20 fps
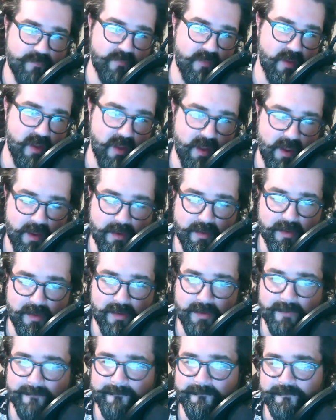And
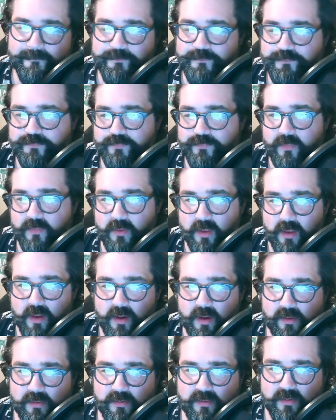um,
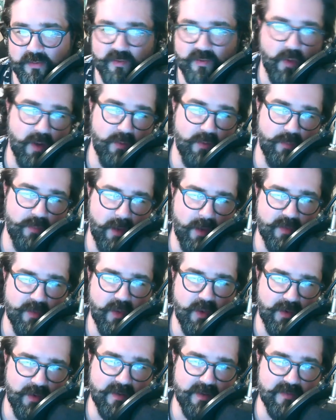so I, I'm
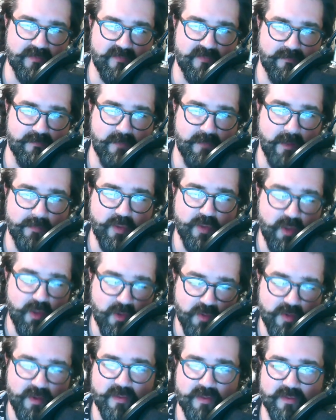curious. I'm
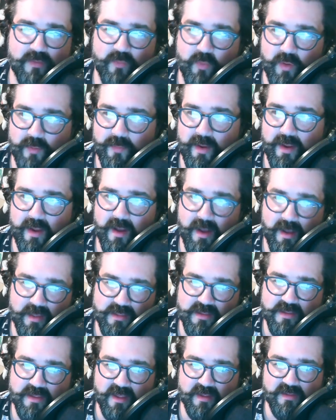curious what Mike
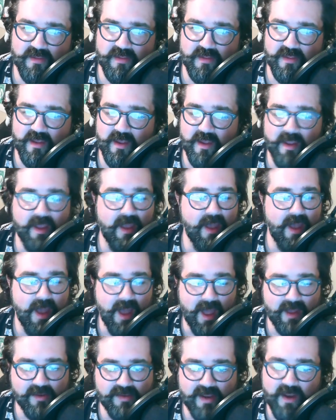Hodges has to say.
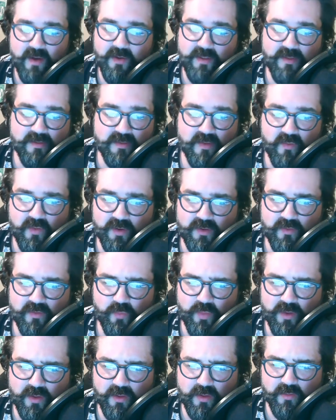I doubt he's going to
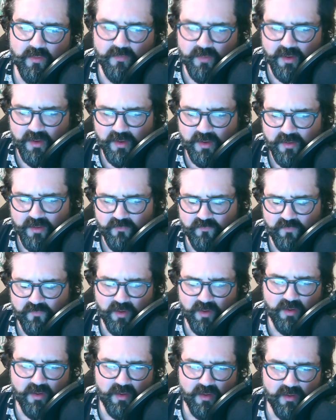be
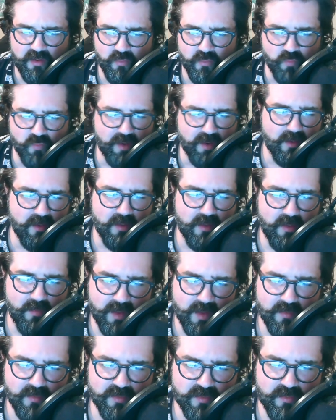very real
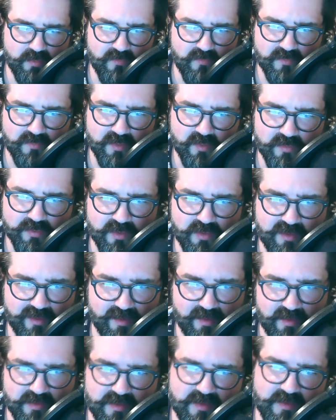about the movie or the
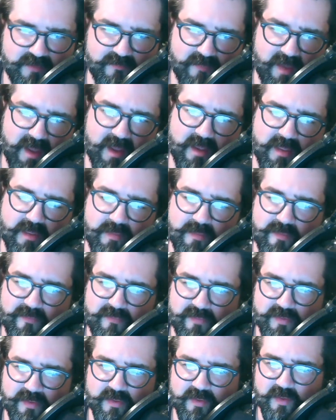challenges of making the
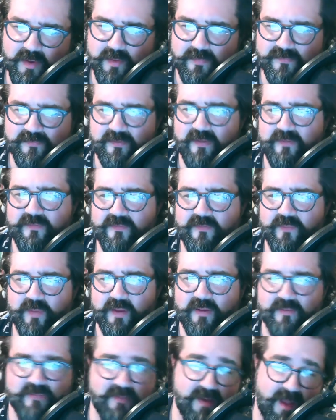movie, the circumstances,
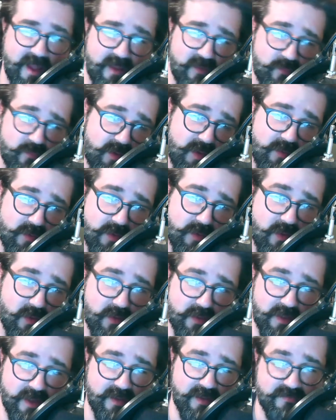because it has become a cult
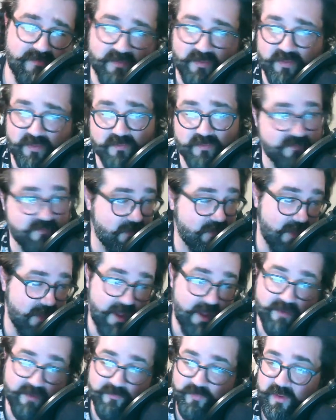classic, and there's a
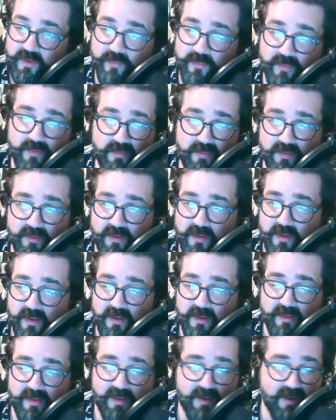lot of people
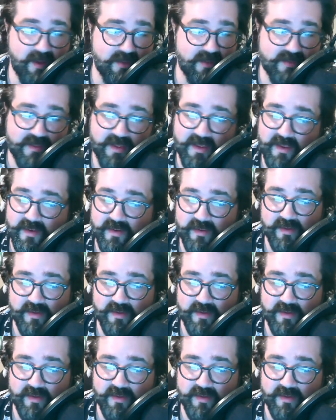like I said,